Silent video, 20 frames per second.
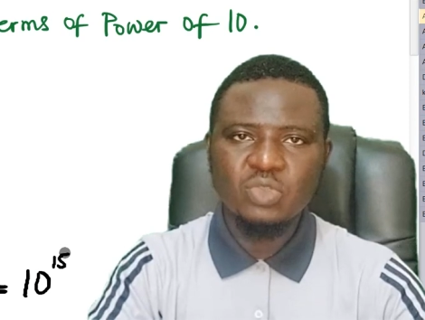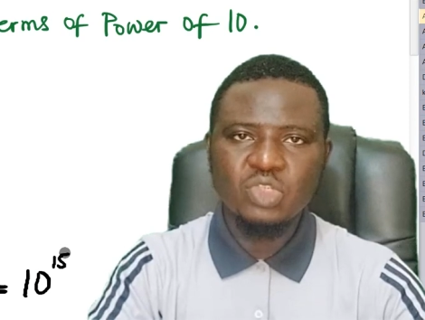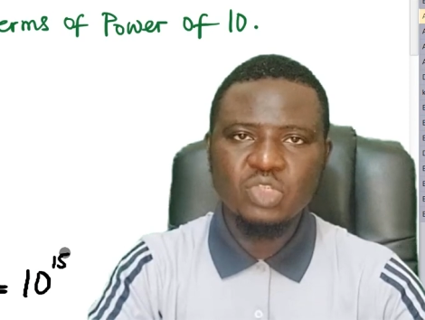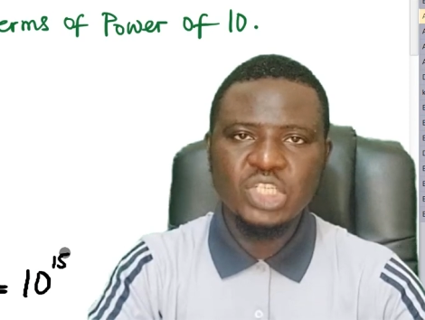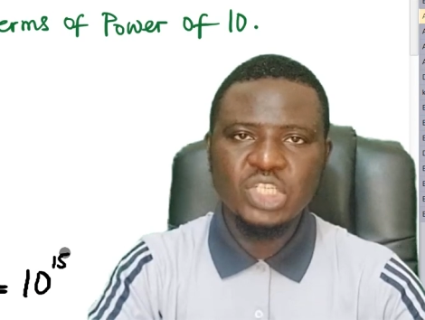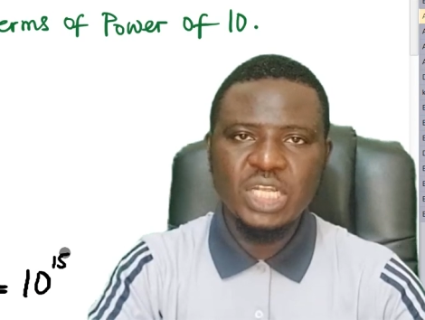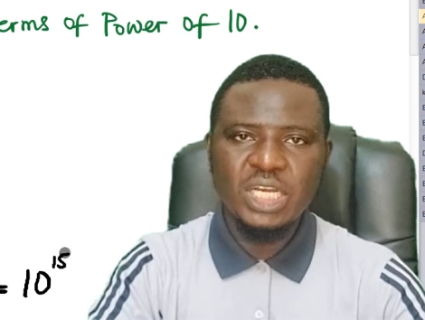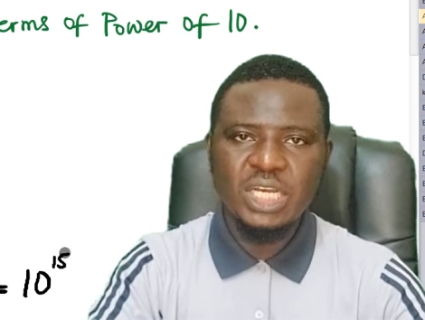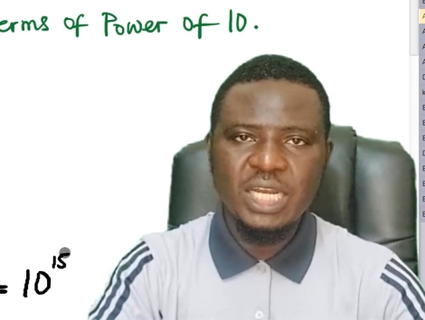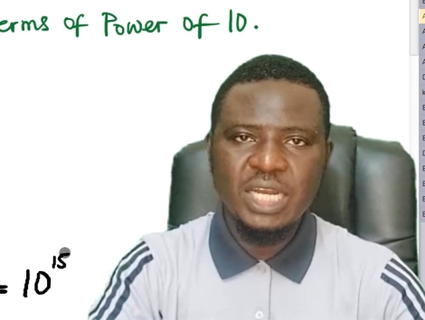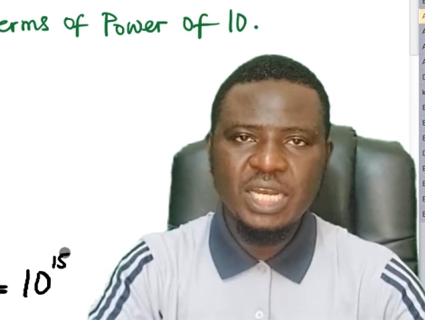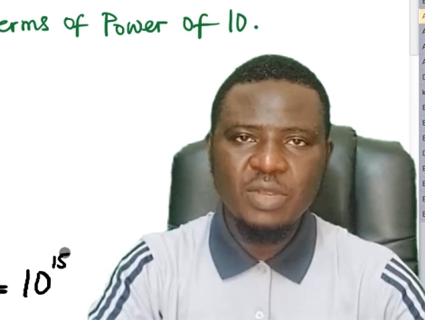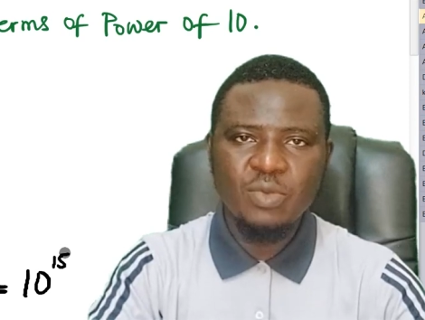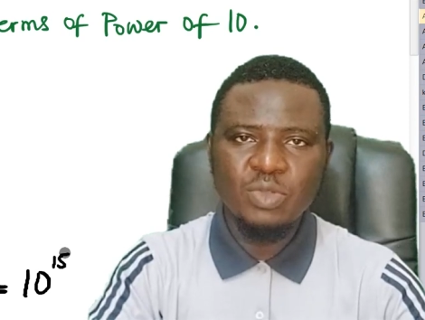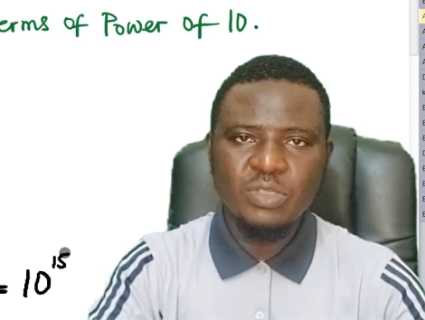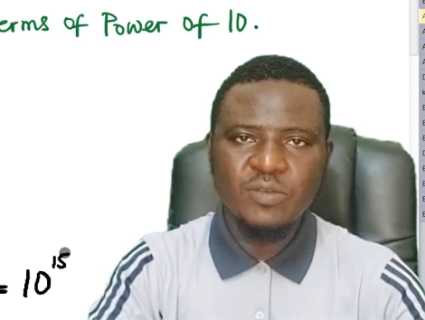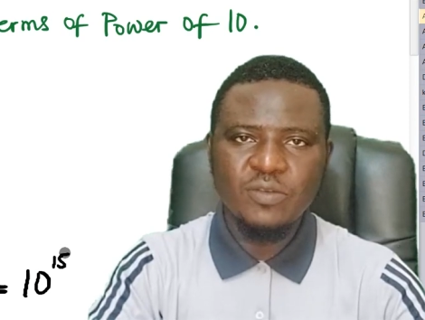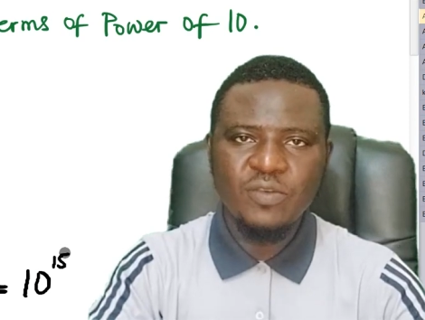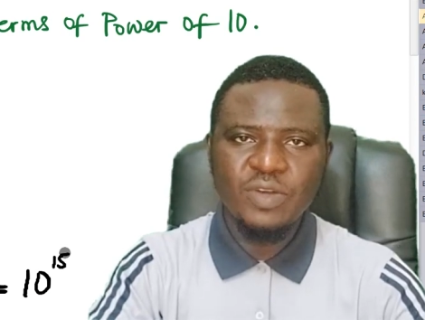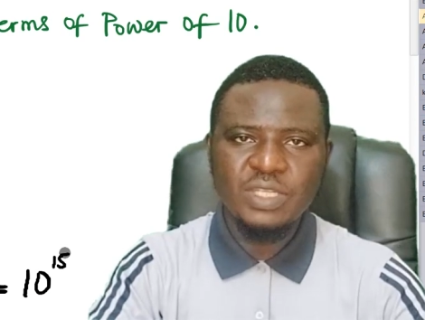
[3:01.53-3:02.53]
as well as to
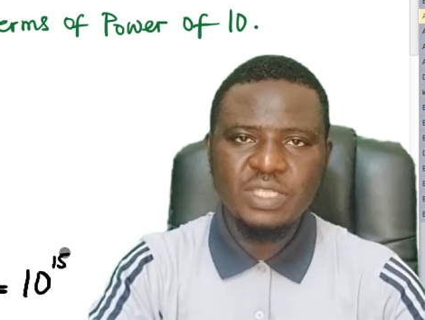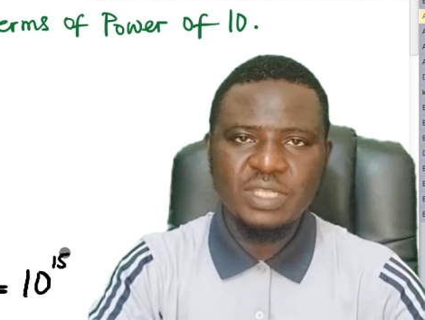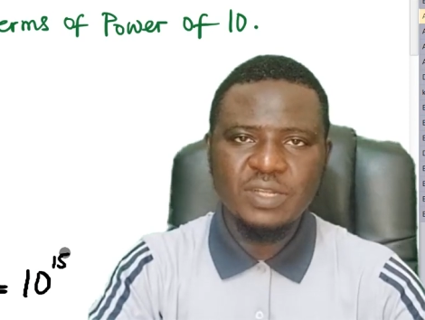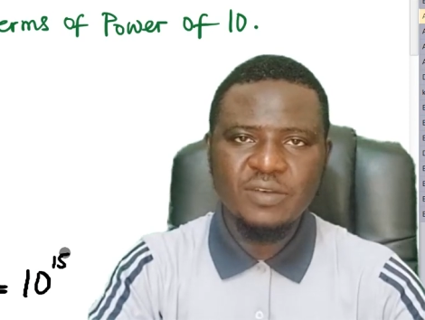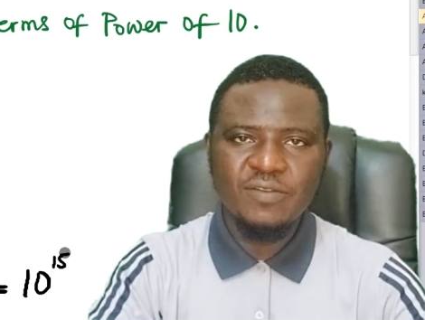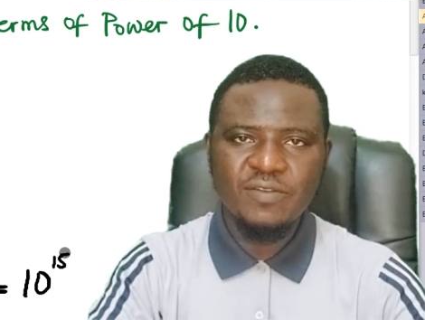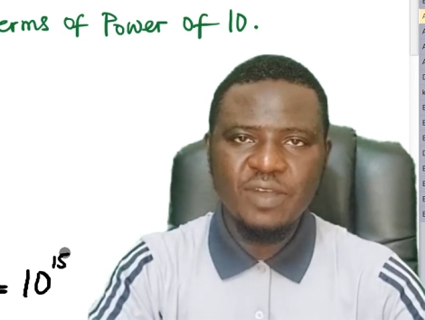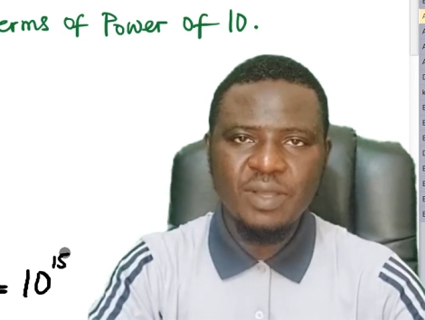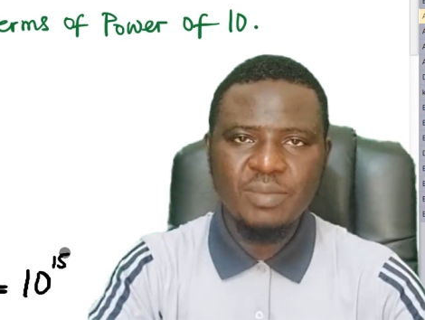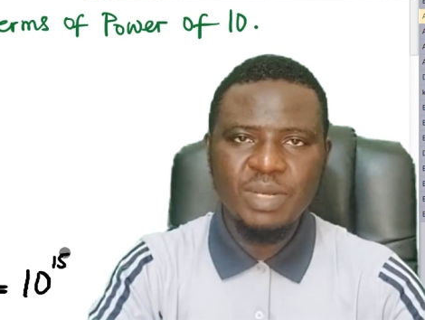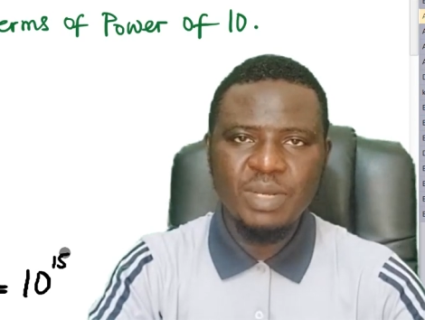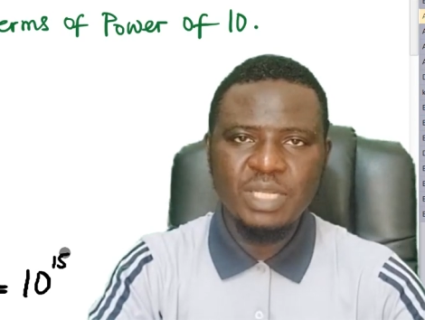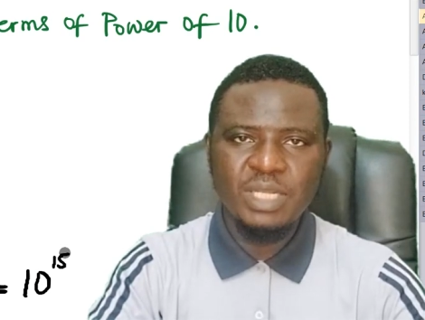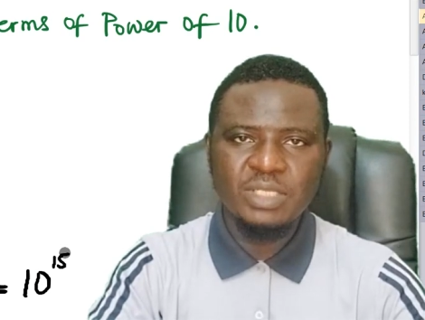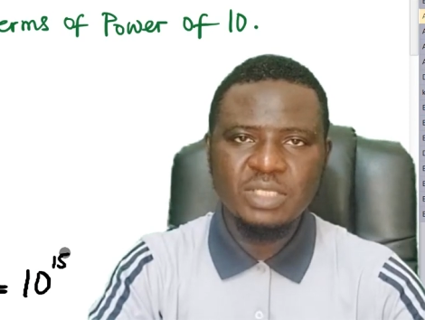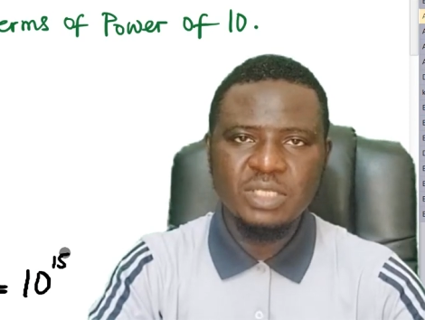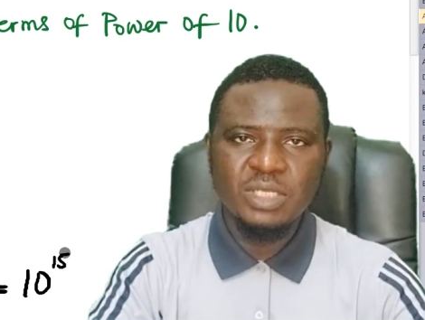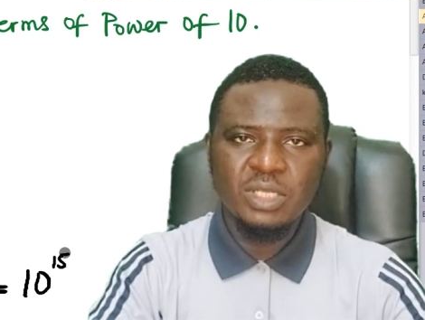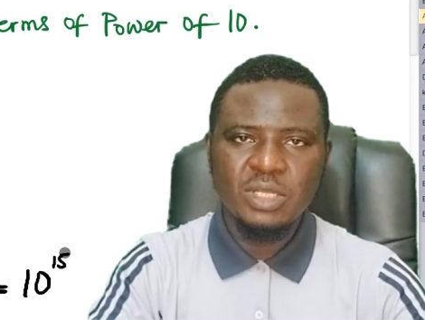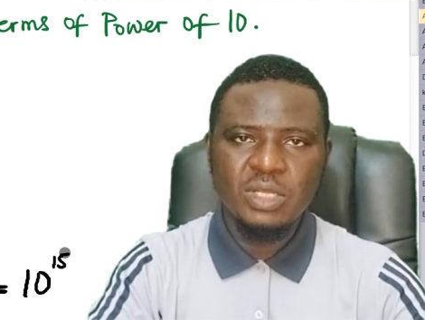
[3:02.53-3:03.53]
share the link with your friends and
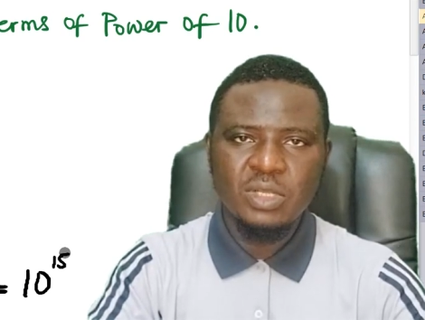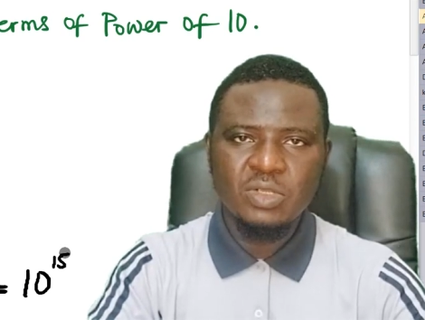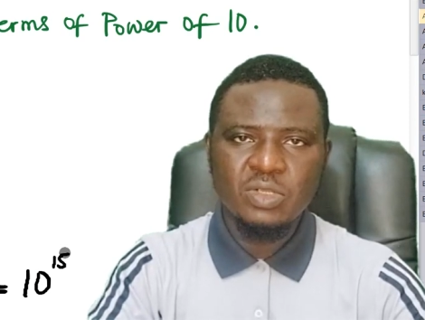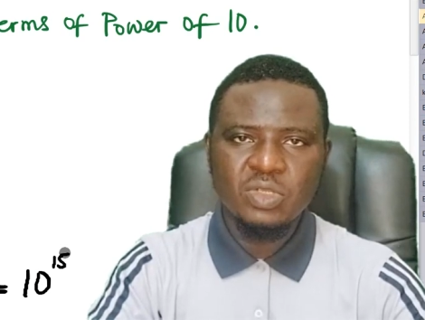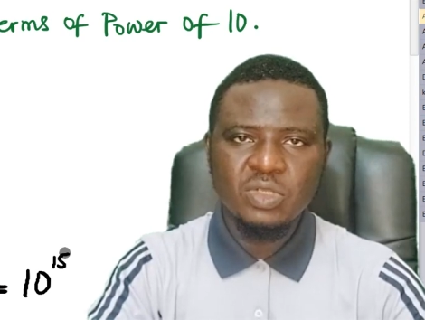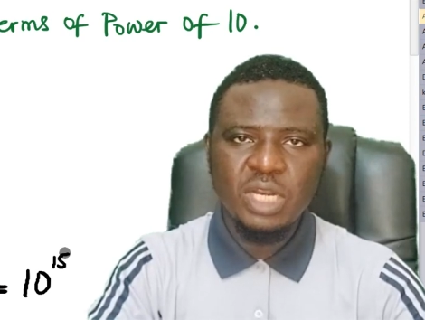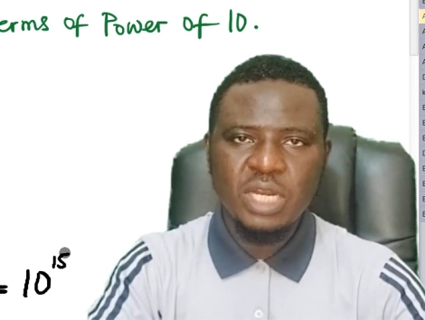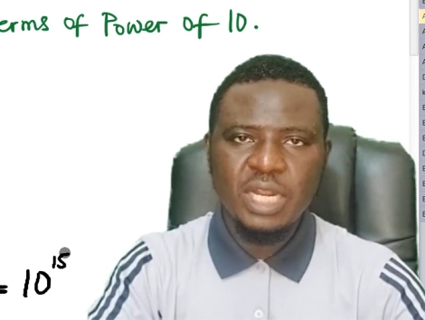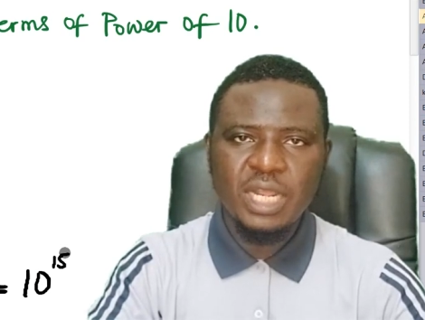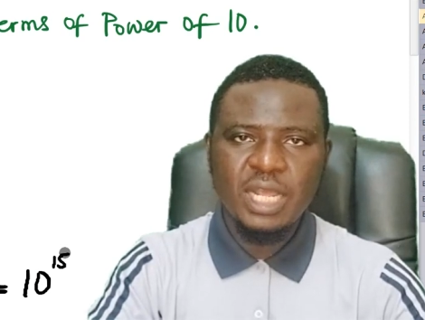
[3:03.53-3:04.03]
families